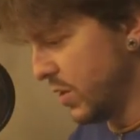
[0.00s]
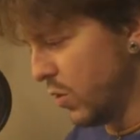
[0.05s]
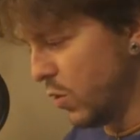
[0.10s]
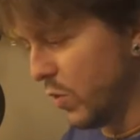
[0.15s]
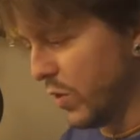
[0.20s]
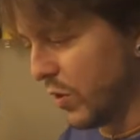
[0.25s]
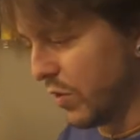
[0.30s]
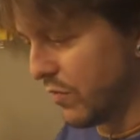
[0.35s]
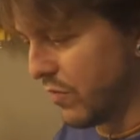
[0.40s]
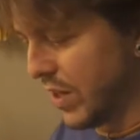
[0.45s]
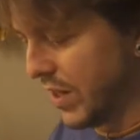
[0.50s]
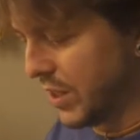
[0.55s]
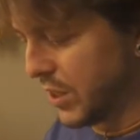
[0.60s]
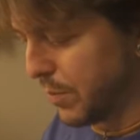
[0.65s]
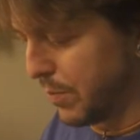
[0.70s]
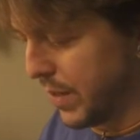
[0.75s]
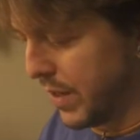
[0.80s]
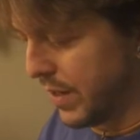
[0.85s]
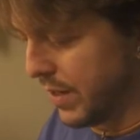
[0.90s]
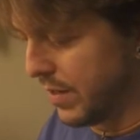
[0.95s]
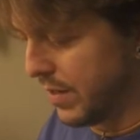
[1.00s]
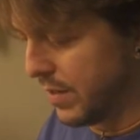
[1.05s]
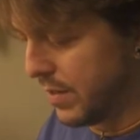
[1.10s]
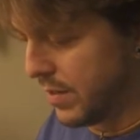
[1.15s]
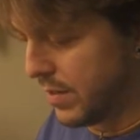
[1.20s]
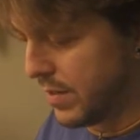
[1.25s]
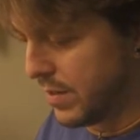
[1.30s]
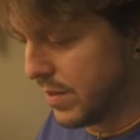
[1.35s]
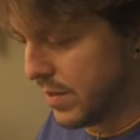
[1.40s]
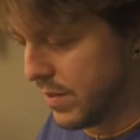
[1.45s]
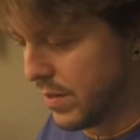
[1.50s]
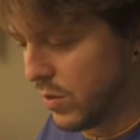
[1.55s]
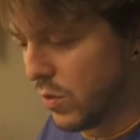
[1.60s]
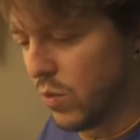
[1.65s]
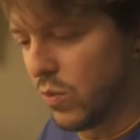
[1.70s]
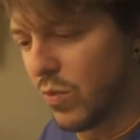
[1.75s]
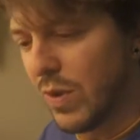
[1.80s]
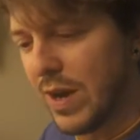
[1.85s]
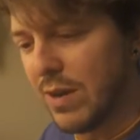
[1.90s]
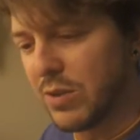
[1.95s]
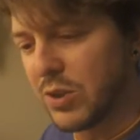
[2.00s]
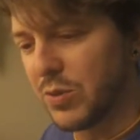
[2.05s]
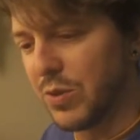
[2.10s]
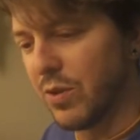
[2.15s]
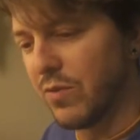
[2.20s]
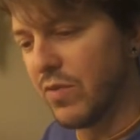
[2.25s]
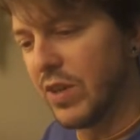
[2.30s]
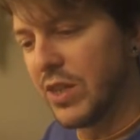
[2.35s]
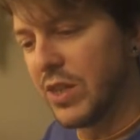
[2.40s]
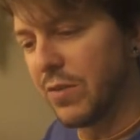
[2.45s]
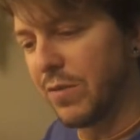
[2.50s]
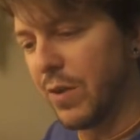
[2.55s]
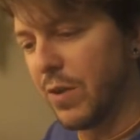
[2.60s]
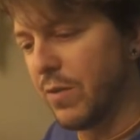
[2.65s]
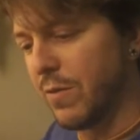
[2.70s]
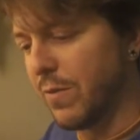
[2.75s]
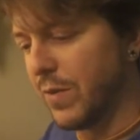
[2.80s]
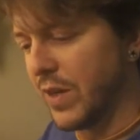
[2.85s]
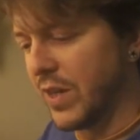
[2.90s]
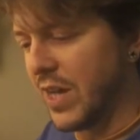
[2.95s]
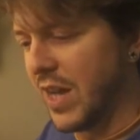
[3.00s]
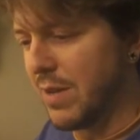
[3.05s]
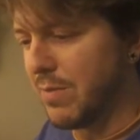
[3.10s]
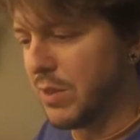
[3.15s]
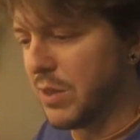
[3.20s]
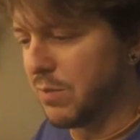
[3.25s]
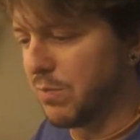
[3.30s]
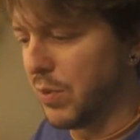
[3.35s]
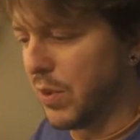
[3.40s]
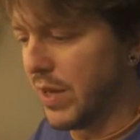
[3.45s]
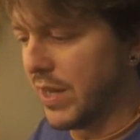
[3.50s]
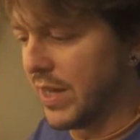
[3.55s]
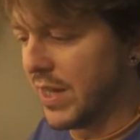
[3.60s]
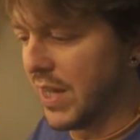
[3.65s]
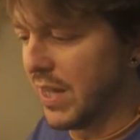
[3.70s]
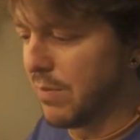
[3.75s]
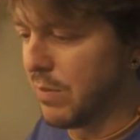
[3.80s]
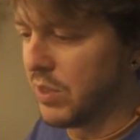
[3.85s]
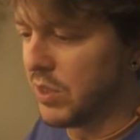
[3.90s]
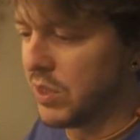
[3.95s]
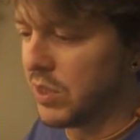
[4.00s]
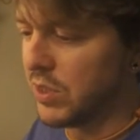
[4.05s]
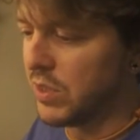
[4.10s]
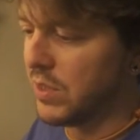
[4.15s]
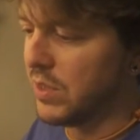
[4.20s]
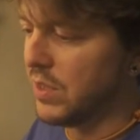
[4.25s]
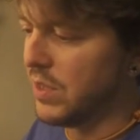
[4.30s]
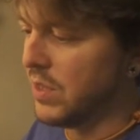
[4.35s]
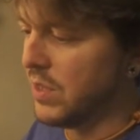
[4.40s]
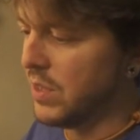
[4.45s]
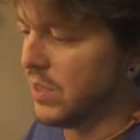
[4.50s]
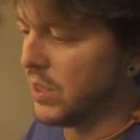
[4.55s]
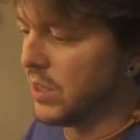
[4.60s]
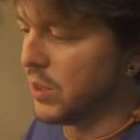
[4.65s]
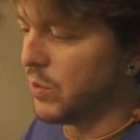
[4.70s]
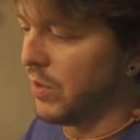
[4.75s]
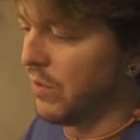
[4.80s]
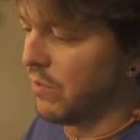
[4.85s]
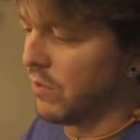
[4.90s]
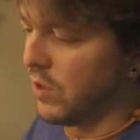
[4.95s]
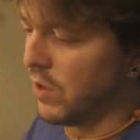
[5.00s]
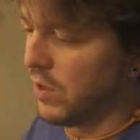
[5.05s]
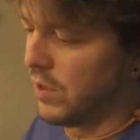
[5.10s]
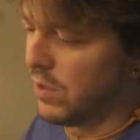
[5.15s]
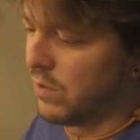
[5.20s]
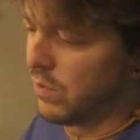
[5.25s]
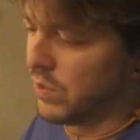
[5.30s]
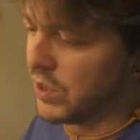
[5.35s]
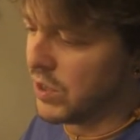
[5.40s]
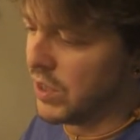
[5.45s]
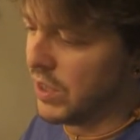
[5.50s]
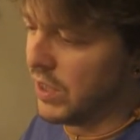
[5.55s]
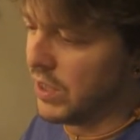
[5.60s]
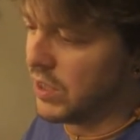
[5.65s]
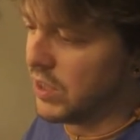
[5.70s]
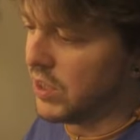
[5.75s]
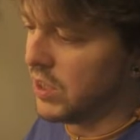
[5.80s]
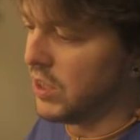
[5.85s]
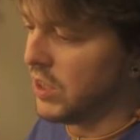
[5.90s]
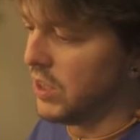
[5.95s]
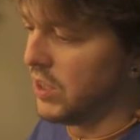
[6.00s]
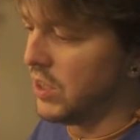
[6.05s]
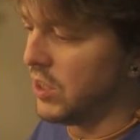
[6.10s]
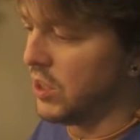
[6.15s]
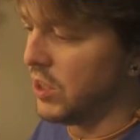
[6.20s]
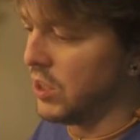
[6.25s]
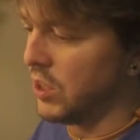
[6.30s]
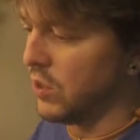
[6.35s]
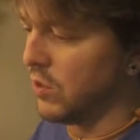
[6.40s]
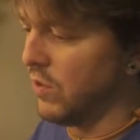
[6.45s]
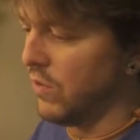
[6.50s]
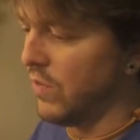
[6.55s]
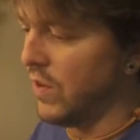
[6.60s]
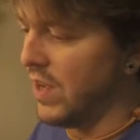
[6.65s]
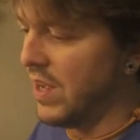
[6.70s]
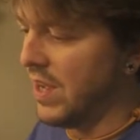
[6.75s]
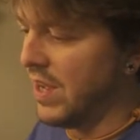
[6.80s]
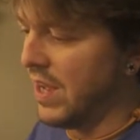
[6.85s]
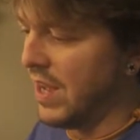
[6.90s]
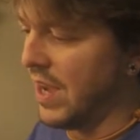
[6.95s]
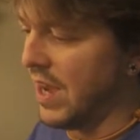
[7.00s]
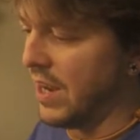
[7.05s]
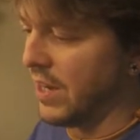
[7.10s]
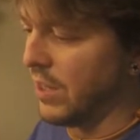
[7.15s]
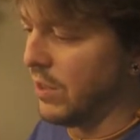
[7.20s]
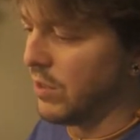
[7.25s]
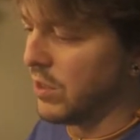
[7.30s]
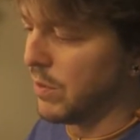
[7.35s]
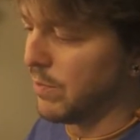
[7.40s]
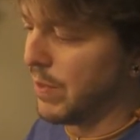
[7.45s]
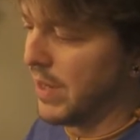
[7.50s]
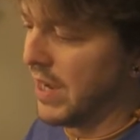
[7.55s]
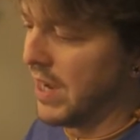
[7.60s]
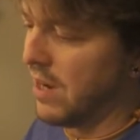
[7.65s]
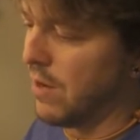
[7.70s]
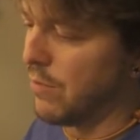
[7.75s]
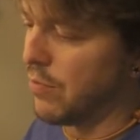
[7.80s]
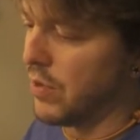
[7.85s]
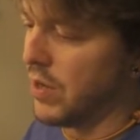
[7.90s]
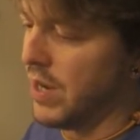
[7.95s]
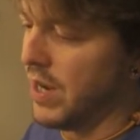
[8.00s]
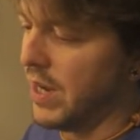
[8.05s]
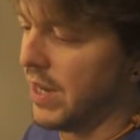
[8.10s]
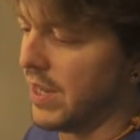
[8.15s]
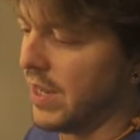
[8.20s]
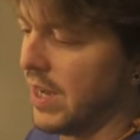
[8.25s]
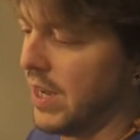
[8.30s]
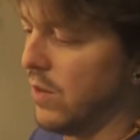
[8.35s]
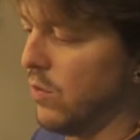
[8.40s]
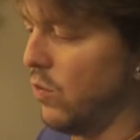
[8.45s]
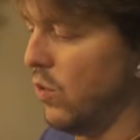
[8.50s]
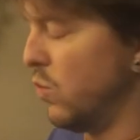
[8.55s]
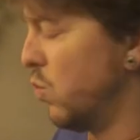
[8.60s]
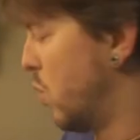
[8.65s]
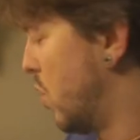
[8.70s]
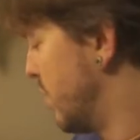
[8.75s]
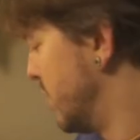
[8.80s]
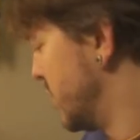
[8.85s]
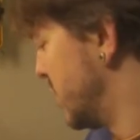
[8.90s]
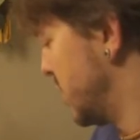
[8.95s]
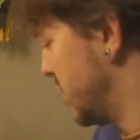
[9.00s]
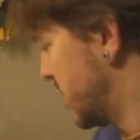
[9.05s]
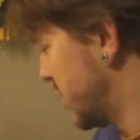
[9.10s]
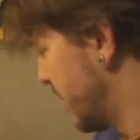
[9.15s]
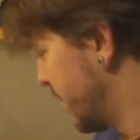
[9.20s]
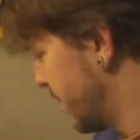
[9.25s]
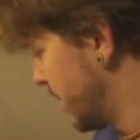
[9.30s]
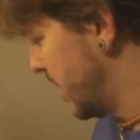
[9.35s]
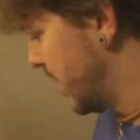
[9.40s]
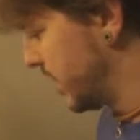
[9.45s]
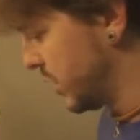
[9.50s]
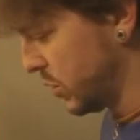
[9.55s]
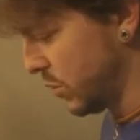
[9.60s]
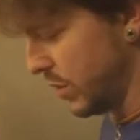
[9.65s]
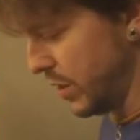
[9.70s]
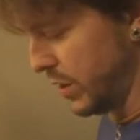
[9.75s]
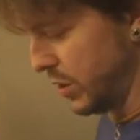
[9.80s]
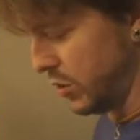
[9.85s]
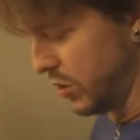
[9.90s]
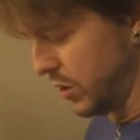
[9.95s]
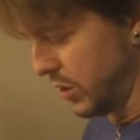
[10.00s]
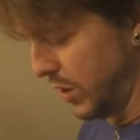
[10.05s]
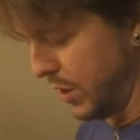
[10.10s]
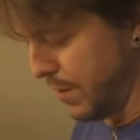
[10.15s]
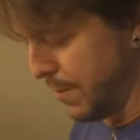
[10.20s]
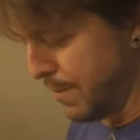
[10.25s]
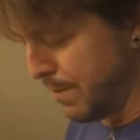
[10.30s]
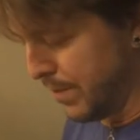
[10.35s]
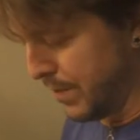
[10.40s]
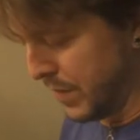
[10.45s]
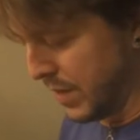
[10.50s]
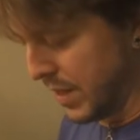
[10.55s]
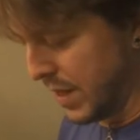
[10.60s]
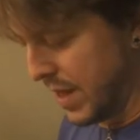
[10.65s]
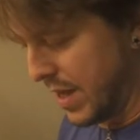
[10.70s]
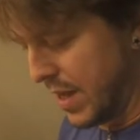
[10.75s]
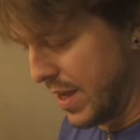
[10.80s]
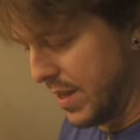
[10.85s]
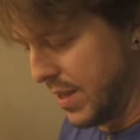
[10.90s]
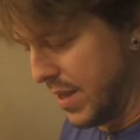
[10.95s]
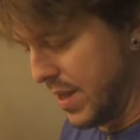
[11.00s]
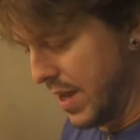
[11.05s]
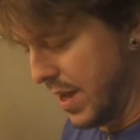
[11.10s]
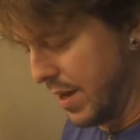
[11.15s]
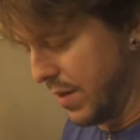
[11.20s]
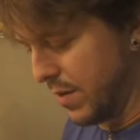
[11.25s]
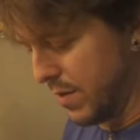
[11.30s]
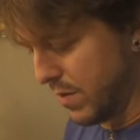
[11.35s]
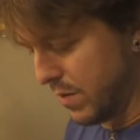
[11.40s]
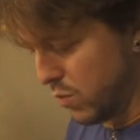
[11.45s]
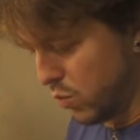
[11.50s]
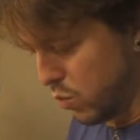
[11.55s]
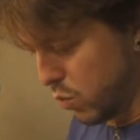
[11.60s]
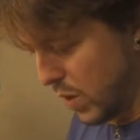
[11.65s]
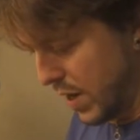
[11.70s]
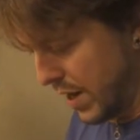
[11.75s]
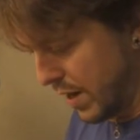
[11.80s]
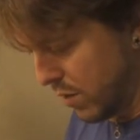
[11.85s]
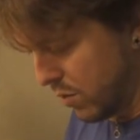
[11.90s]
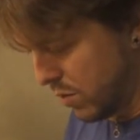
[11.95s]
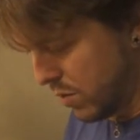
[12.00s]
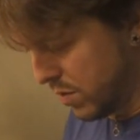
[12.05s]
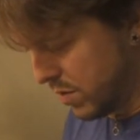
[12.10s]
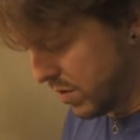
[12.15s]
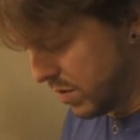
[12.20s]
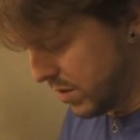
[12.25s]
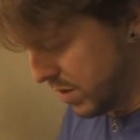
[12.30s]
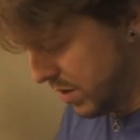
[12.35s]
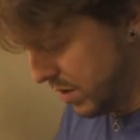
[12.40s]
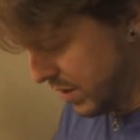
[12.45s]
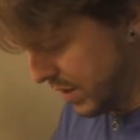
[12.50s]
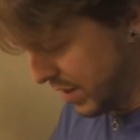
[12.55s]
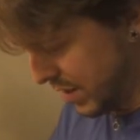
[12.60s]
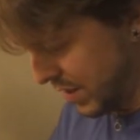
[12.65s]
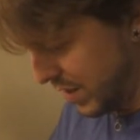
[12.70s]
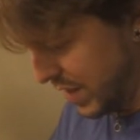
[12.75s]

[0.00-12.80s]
Oh, we've got a Razer pin. Oh, right, so we've got Razer Phone for gamers by gamers. So we've got, what's this? This is just sort of how to use the power brick and all the warranty stuff. That's quite interesting. And then, oh wow, look at